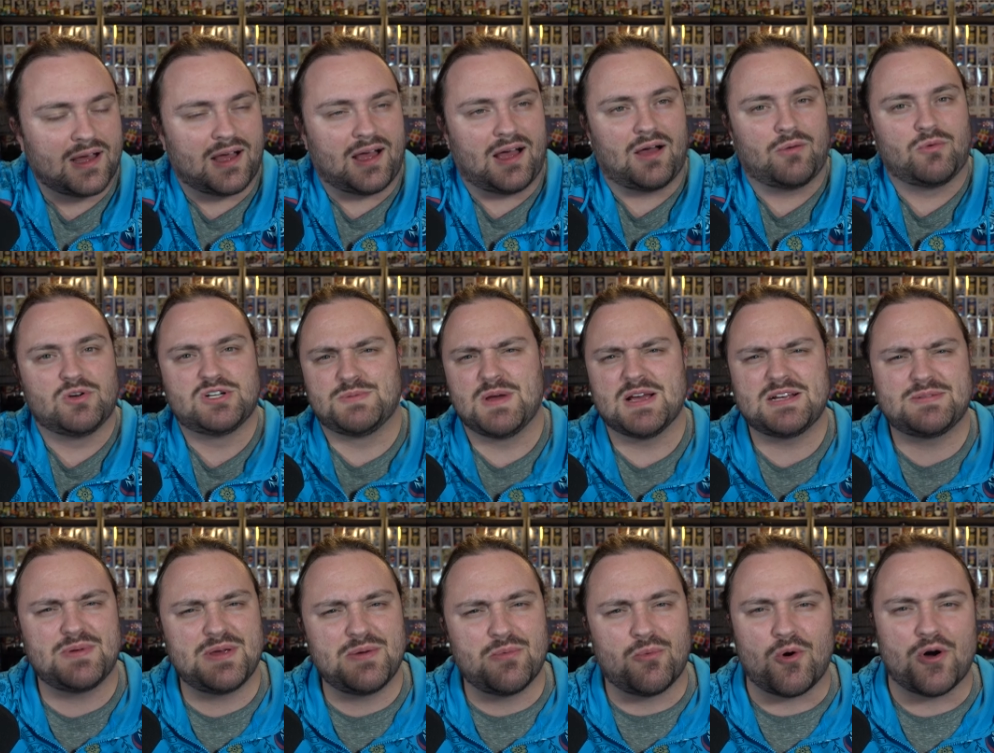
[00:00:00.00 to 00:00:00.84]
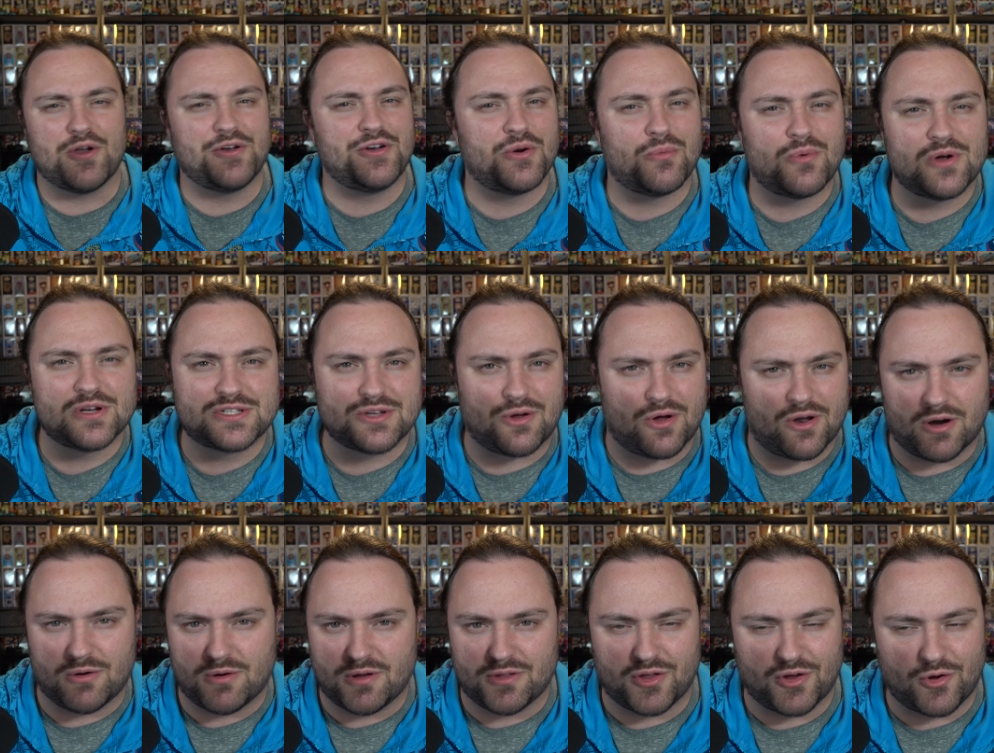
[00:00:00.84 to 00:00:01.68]
uh, which makes me wonder what's going
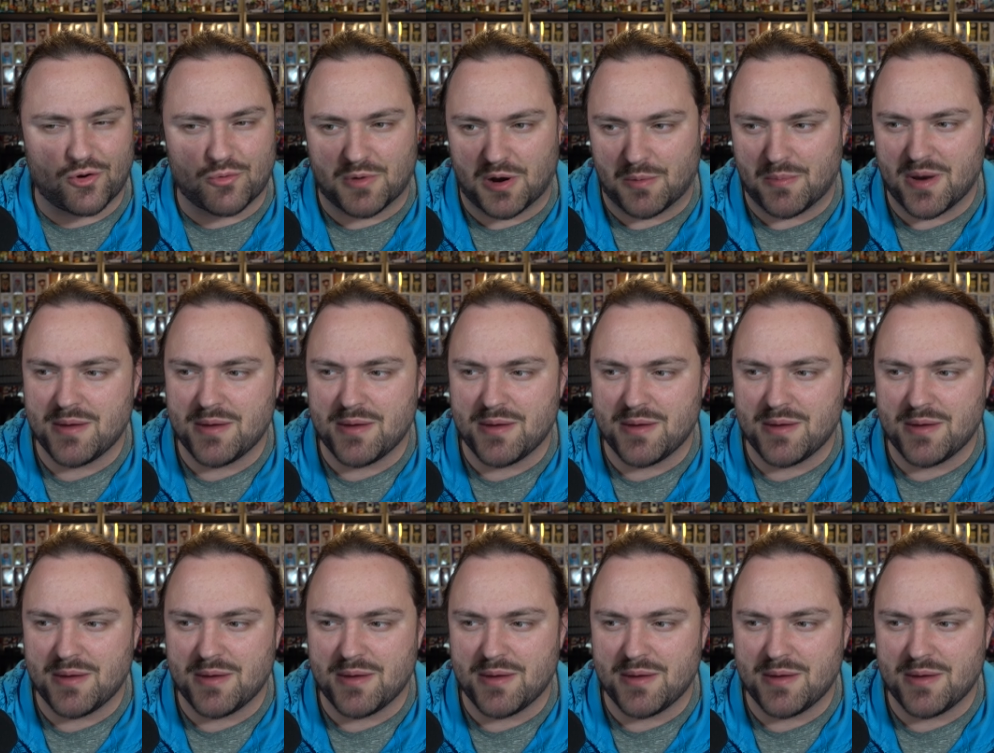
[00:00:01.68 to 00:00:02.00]
on with Homer.